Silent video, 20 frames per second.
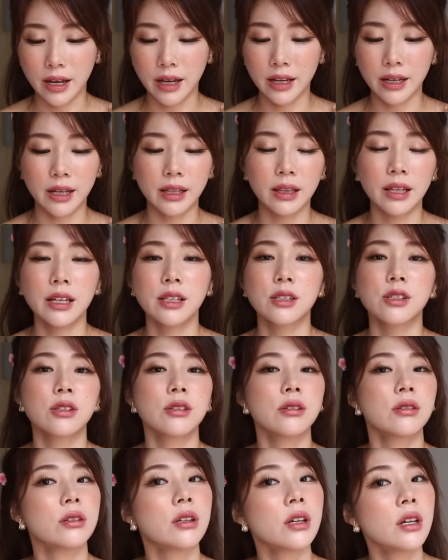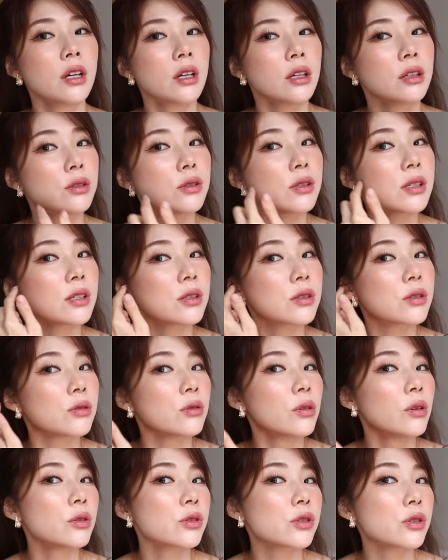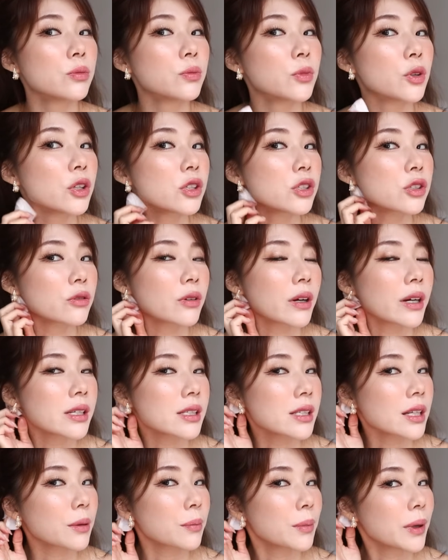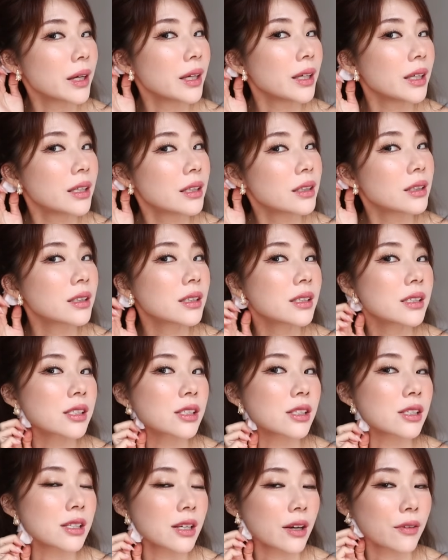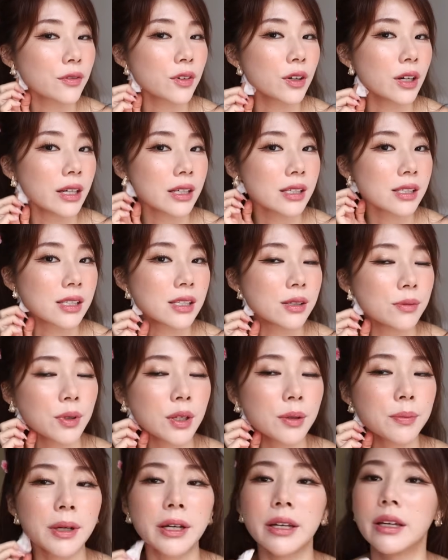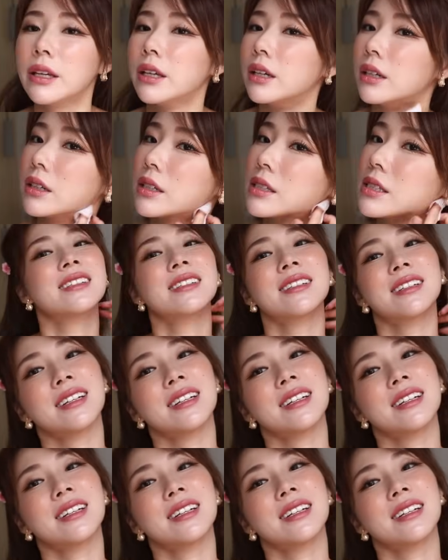And I like to use it to also moisturize like my ears because I've got eczema on my ear.